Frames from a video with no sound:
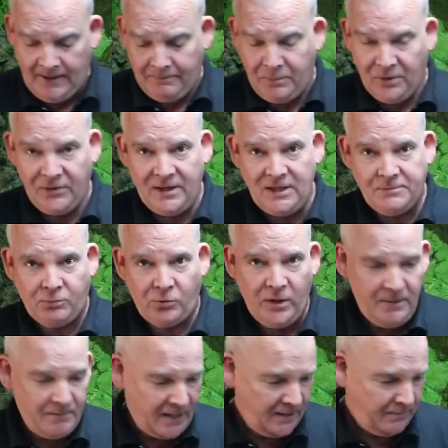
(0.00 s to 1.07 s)
But these
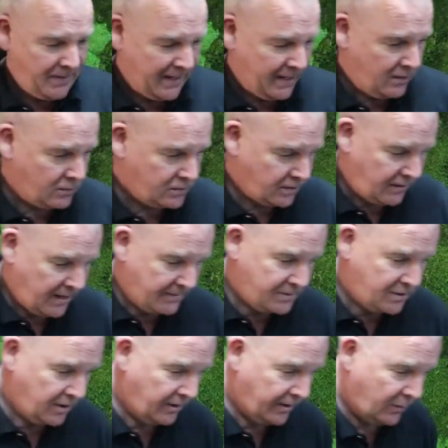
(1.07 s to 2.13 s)
pre-made panels are
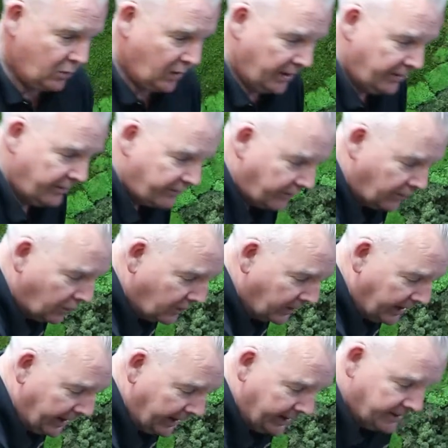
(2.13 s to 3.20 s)
absolutely wonderful
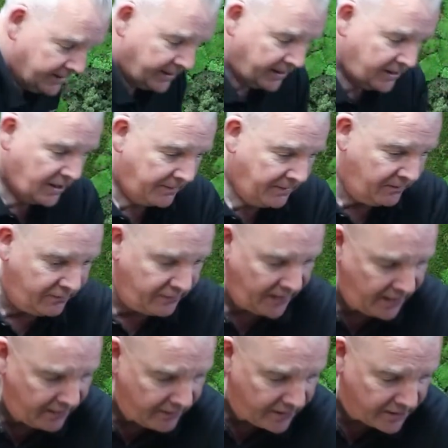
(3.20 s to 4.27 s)
and they come in
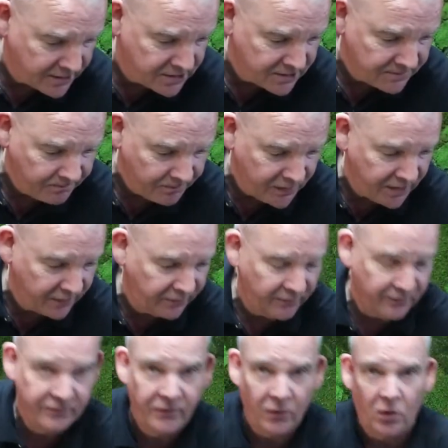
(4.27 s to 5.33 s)
various
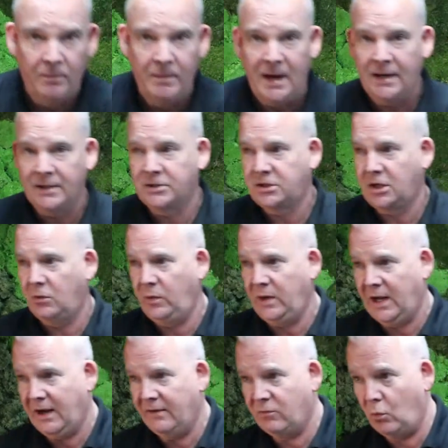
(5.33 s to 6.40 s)
different formats. So we
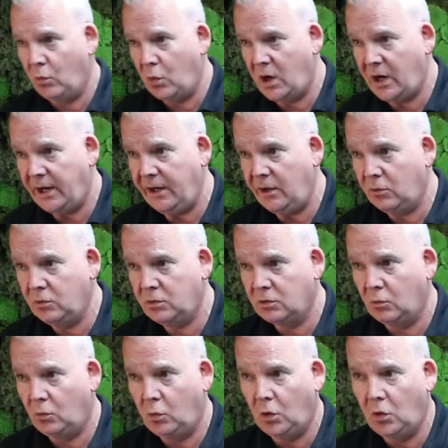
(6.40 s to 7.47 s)
have wild
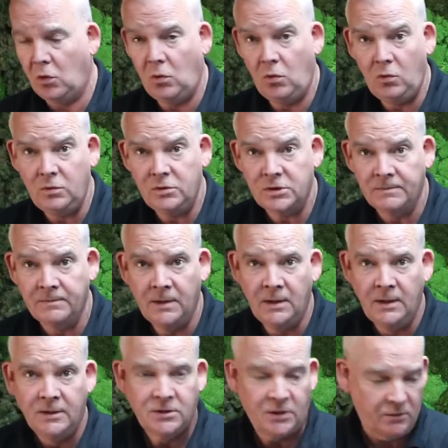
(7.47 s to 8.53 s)
walls,
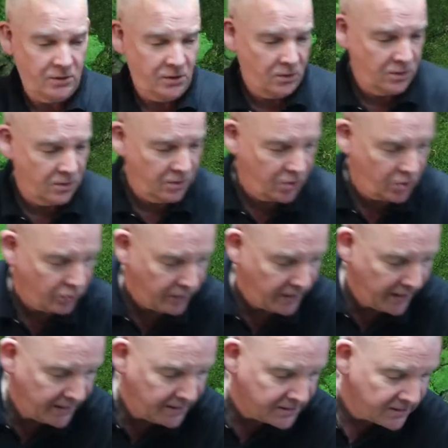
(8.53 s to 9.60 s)
so you can
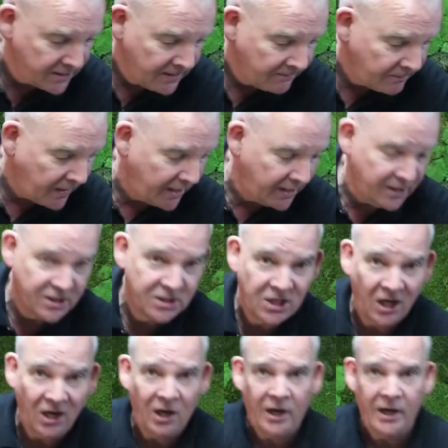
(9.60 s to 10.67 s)
create an
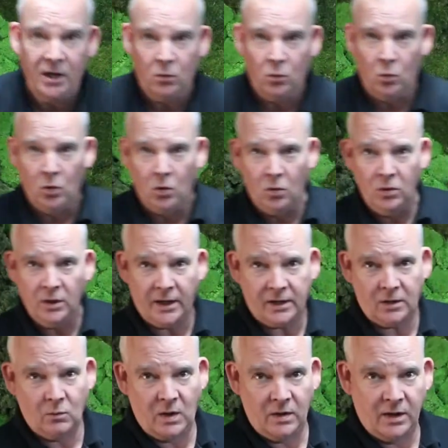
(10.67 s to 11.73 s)
entire wall like
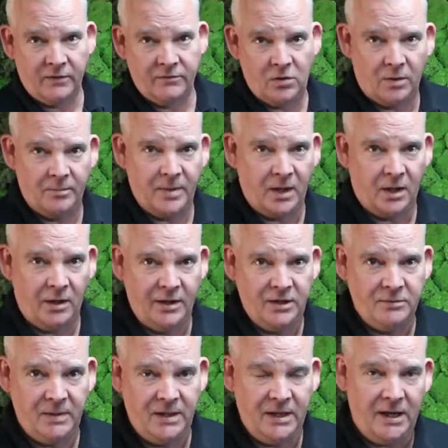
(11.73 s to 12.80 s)
the one I've got
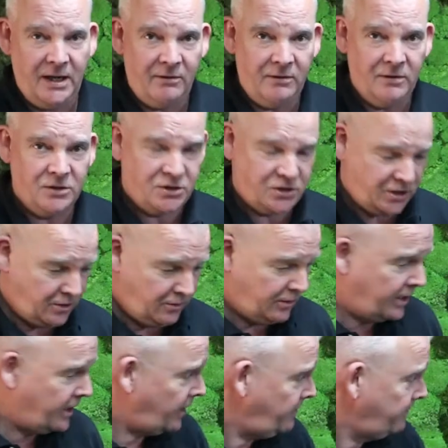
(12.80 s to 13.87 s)
behind me here in the
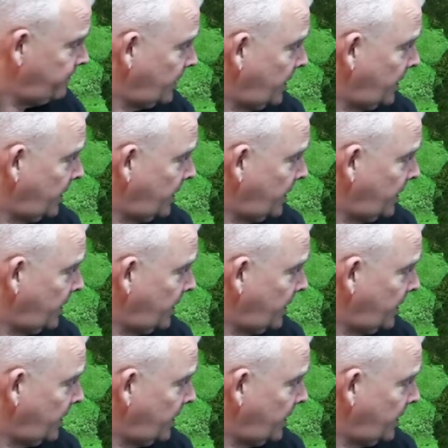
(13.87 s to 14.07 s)
studio.